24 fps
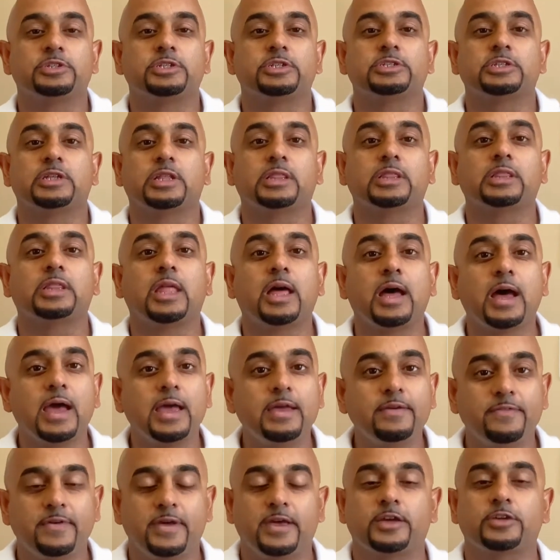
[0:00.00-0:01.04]
is a
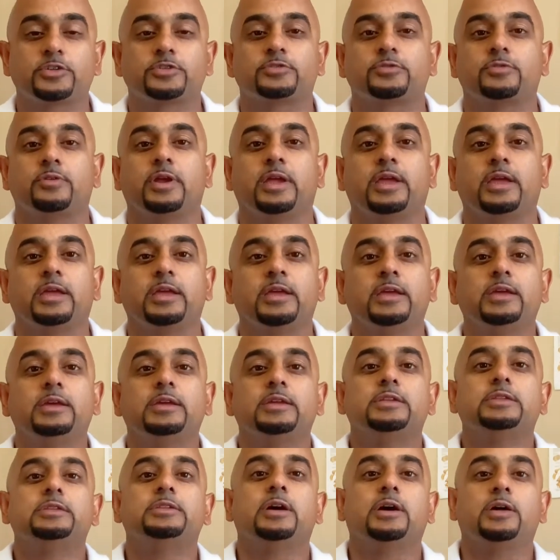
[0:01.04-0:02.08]
live x-ray
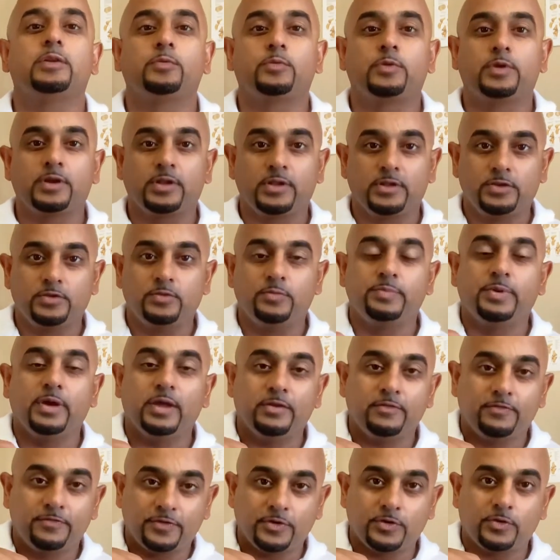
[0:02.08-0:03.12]
done where you
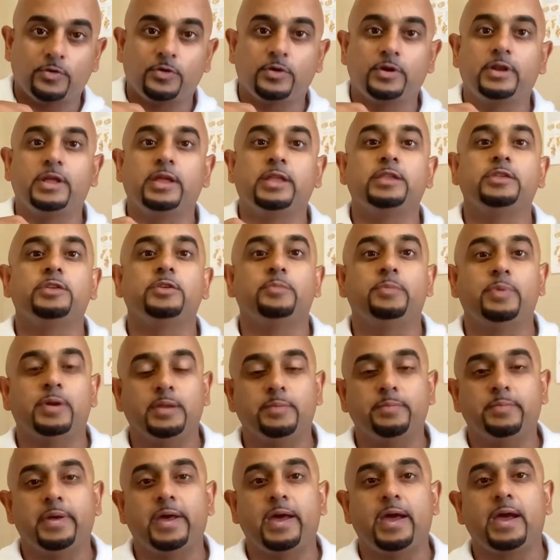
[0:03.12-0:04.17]
bend forward and you
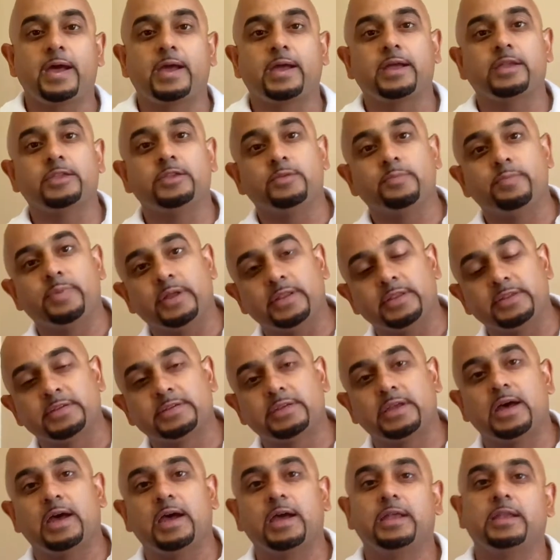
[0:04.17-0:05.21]
bend back and you bend
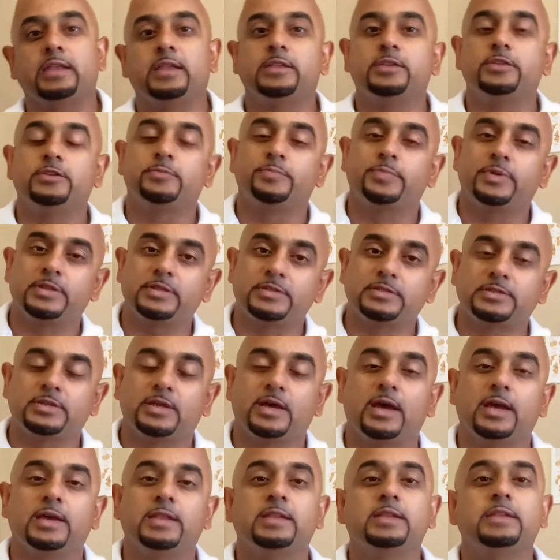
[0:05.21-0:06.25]
side and you bend
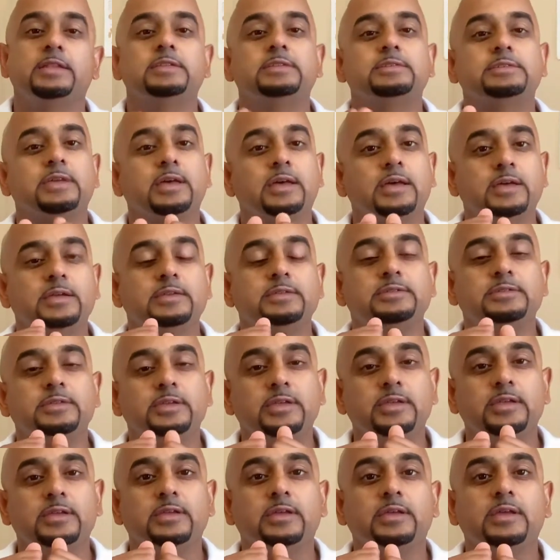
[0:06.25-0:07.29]
side. And
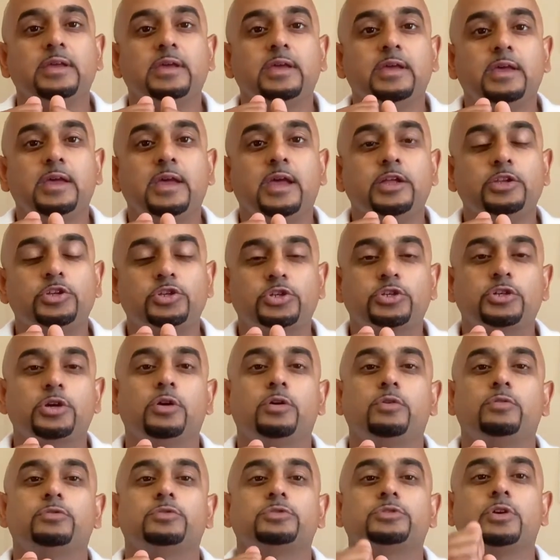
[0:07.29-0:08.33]
it
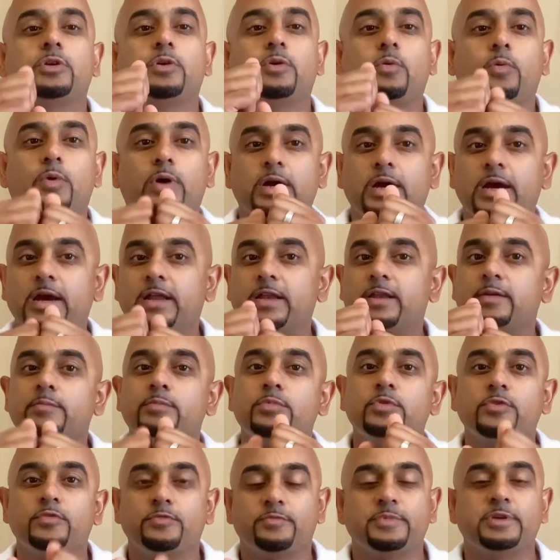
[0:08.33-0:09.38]
shows what kind of
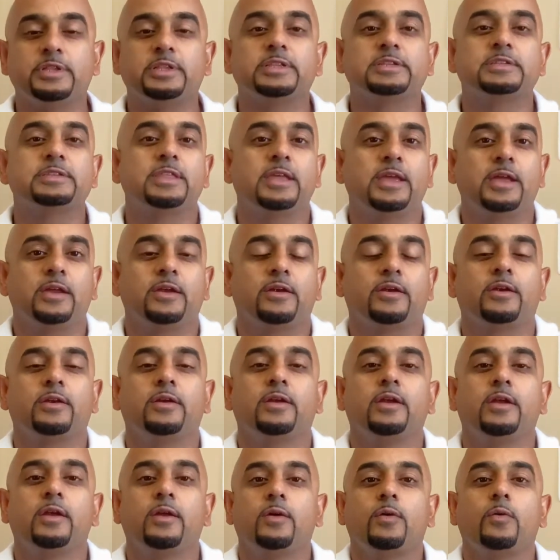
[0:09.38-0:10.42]
movement is there
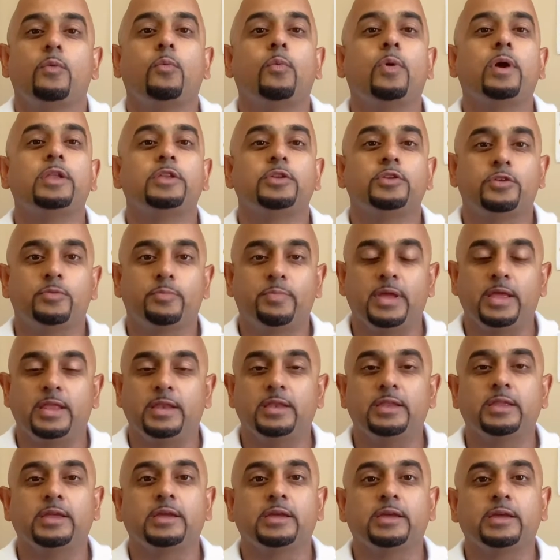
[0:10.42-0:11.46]
when you're
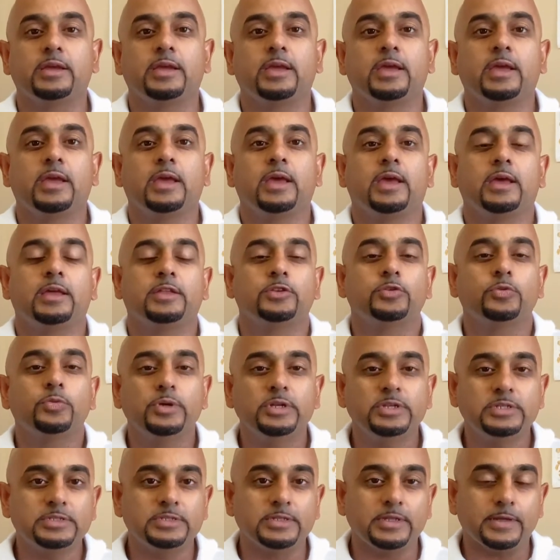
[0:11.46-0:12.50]
bending and
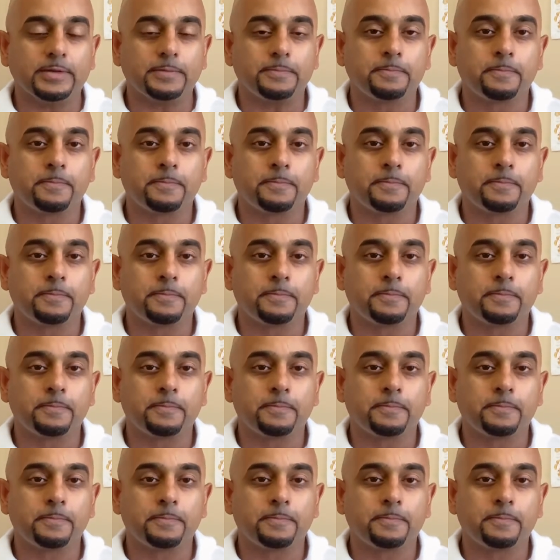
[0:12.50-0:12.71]
twisting.